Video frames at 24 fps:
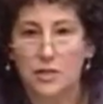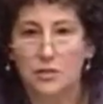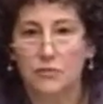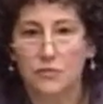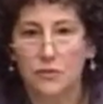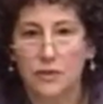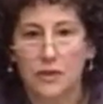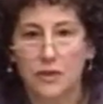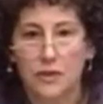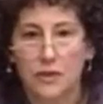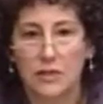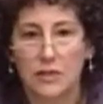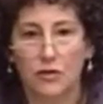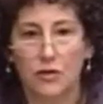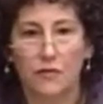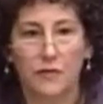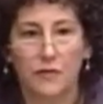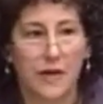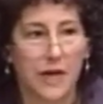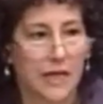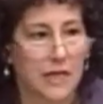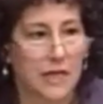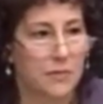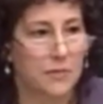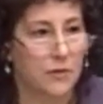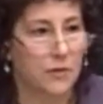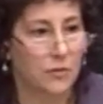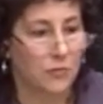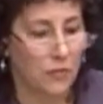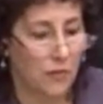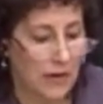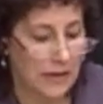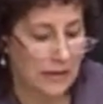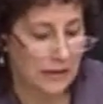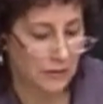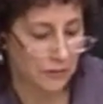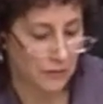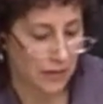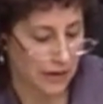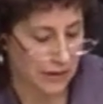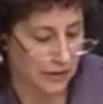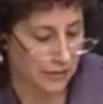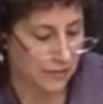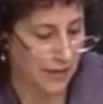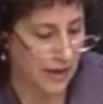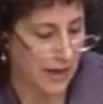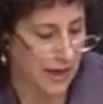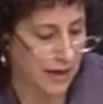is really just sort of an expert who went and
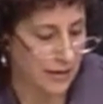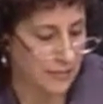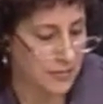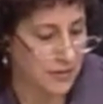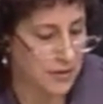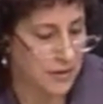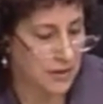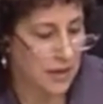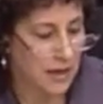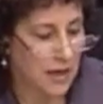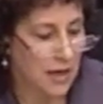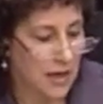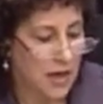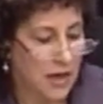read the maps.